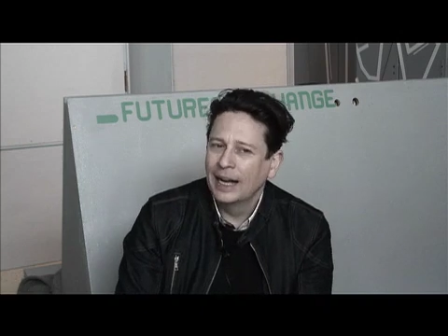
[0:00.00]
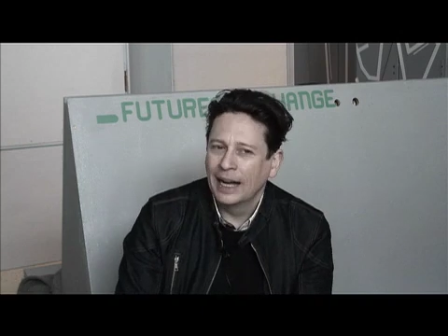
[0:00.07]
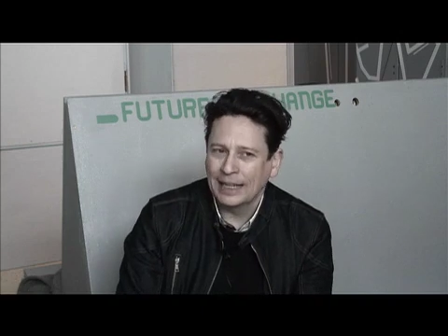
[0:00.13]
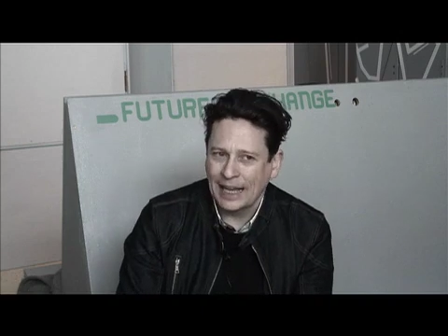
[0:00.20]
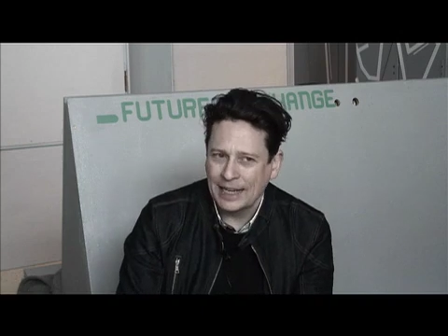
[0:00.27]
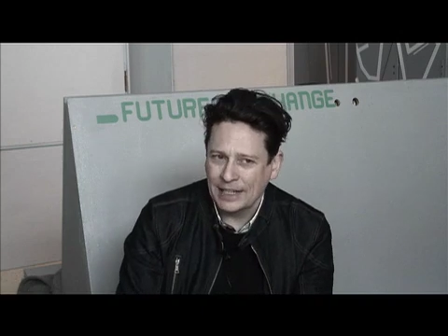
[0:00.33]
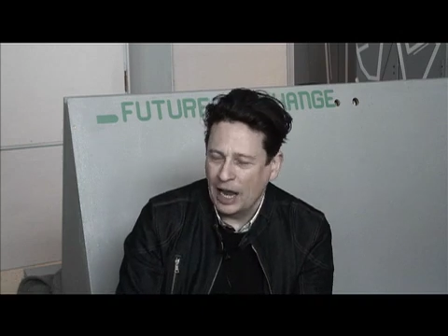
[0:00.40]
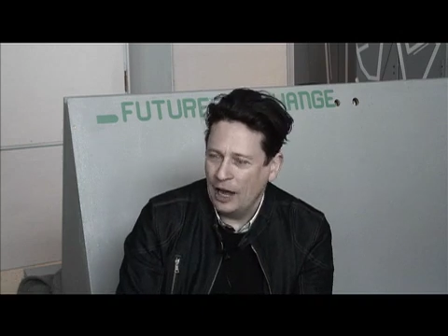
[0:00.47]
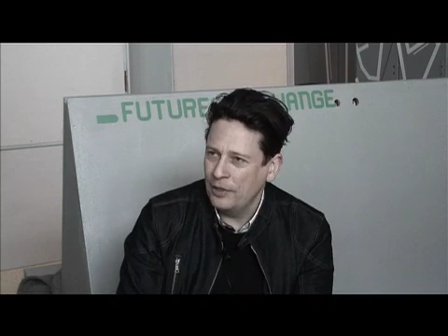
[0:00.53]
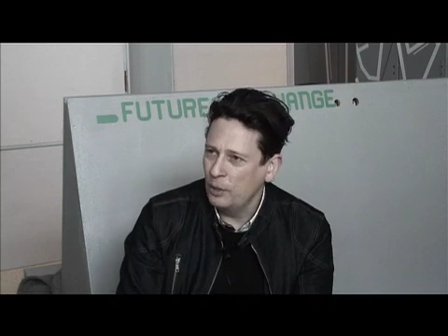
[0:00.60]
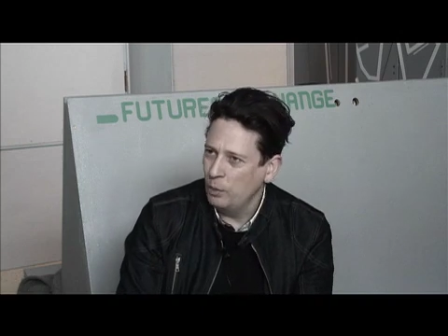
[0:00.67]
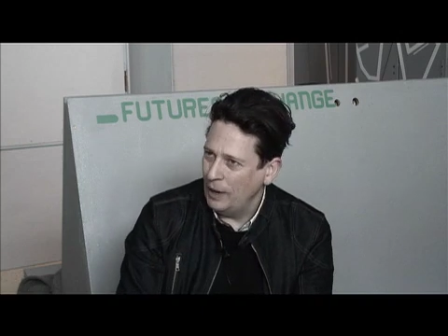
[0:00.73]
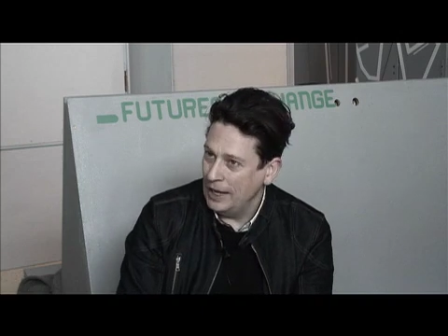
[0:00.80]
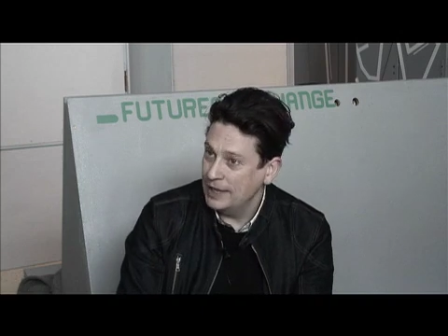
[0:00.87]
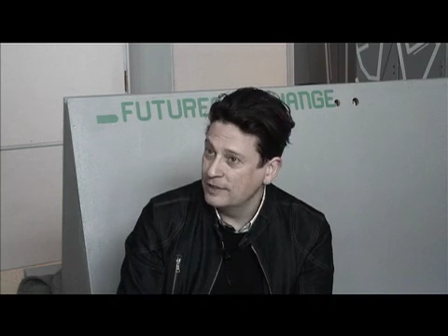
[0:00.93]
and has other
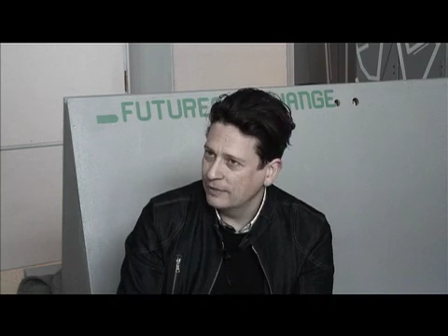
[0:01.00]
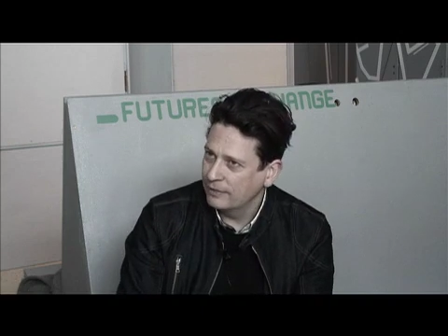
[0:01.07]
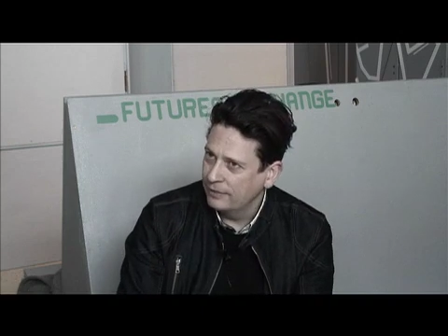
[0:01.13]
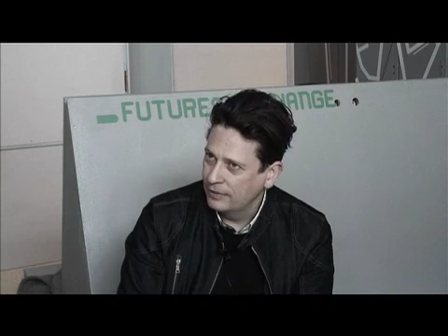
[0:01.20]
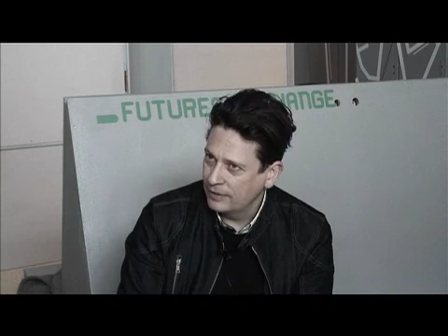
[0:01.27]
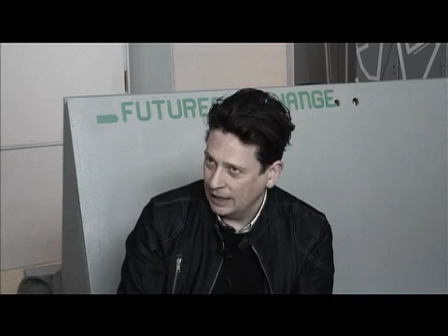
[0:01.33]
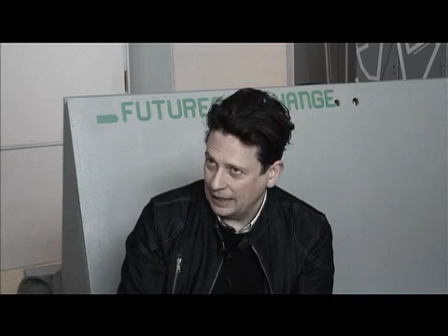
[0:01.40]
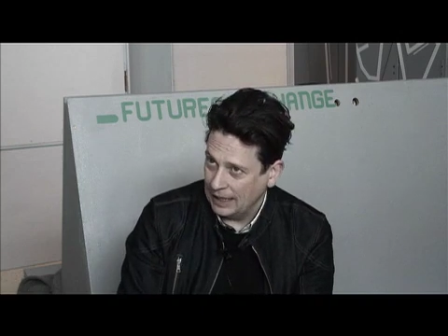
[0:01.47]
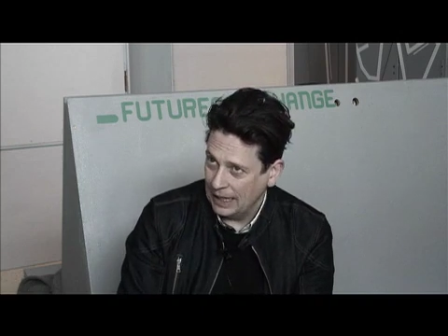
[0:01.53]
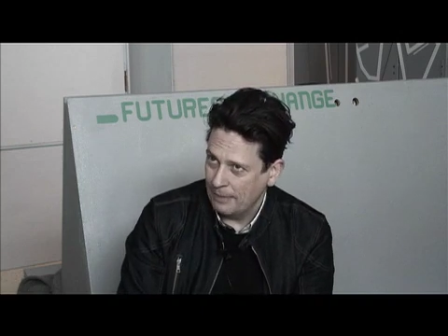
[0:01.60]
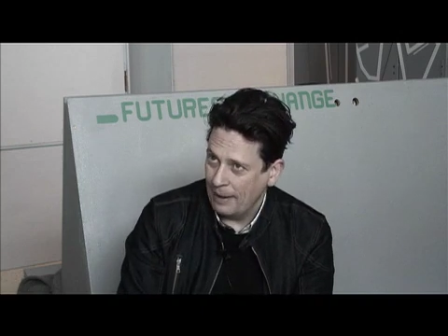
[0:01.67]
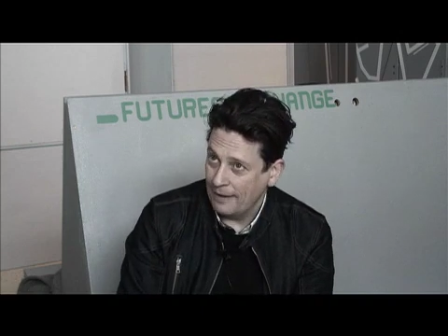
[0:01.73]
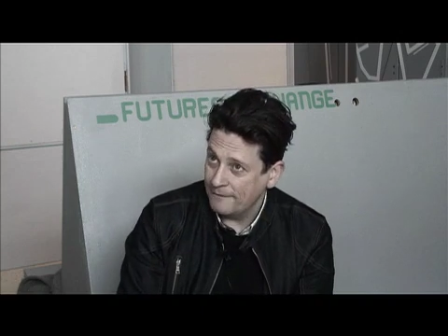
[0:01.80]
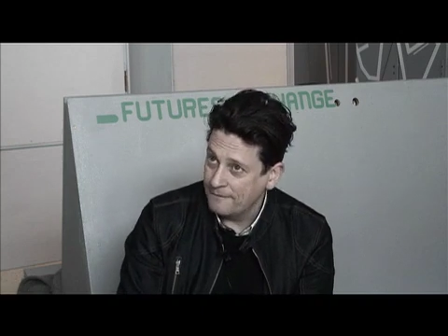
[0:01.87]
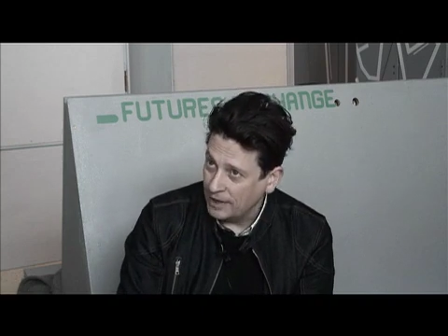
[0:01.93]
ways of thinking
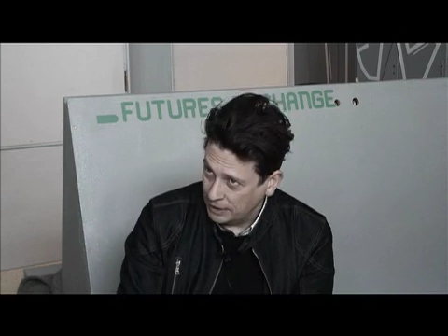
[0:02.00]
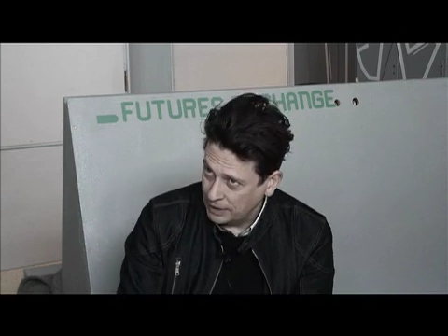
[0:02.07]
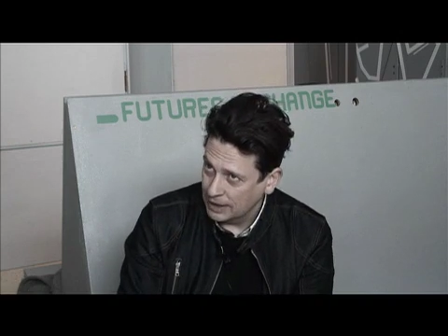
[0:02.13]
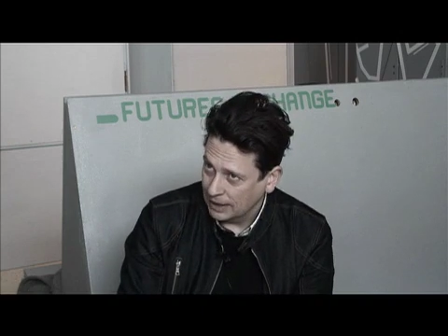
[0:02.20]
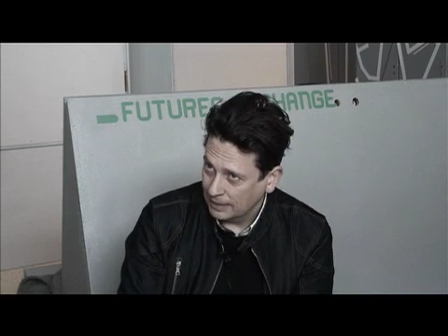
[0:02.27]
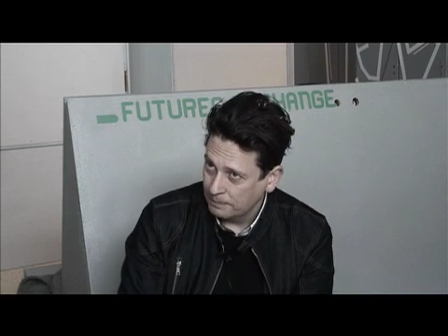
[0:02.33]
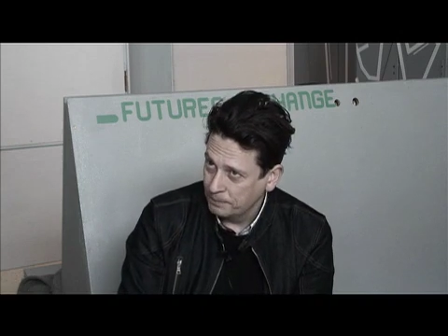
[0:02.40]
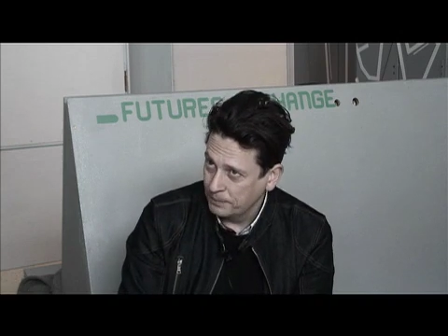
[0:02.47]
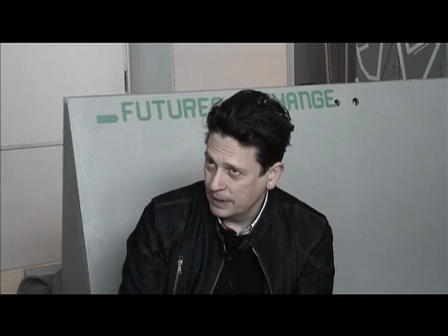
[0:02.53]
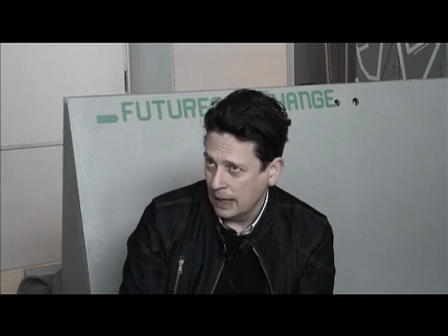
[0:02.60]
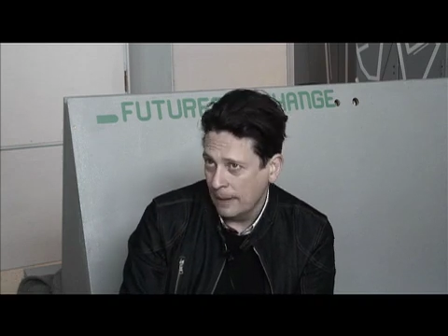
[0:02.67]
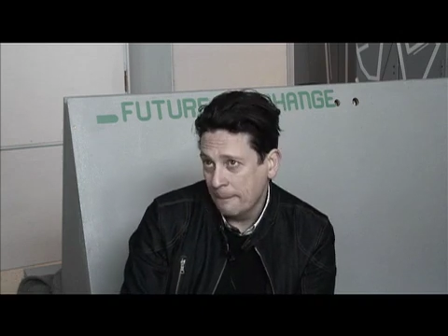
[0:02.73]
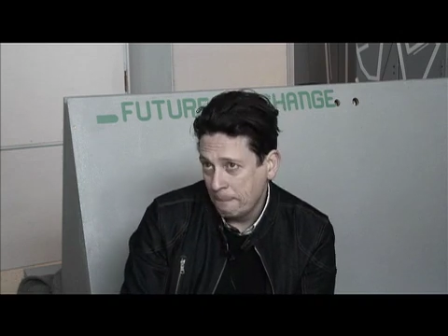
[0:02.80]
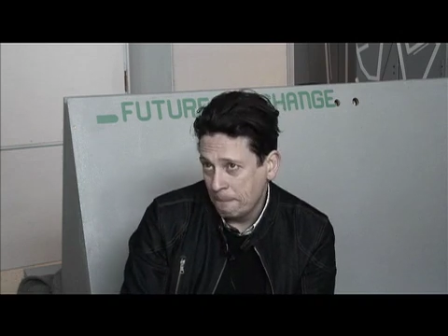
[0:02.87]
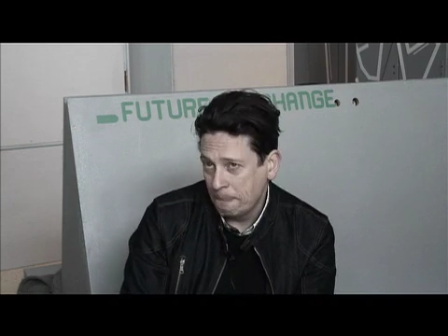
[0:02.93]
about funding. Yeah.